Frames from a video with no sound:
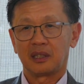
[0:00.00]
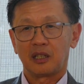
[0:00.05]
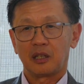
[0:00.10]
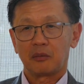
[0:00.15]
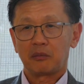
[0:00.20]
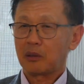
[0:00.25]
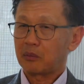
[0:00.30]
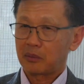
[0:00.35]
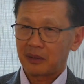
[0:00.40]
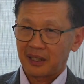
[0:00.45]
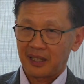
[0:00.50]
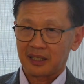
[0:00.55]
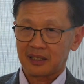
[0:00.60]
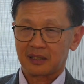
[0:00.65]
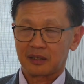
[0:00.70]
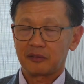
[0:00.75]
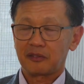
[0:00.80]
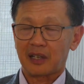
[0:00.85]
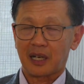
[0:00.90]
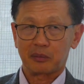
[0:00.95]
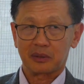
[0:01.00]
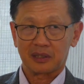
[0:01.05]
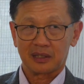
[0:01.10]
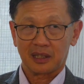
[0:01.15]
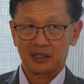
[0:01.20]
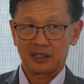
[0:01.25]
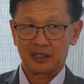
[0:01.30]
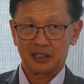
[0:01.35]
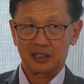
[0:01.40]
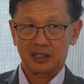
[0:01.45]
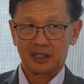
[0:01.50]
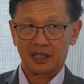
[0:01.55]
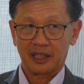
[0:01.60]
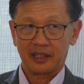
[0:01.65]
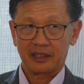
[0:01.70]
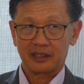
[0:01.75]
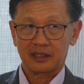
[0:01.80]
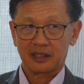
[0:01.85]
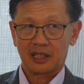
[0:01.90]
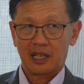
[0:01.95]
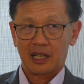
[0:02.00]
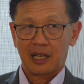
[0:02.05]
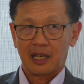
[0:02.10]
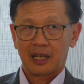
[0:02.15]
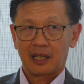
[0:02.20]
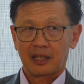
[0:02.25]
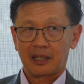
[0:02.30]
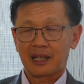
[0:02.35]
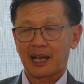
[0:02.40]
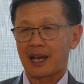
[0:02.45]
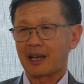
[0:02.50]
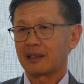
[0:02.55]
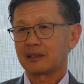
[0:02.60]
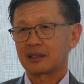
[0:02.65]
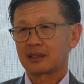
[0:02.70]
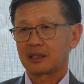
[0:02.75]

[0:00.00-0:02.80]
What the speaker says: probably less than 5% these days, that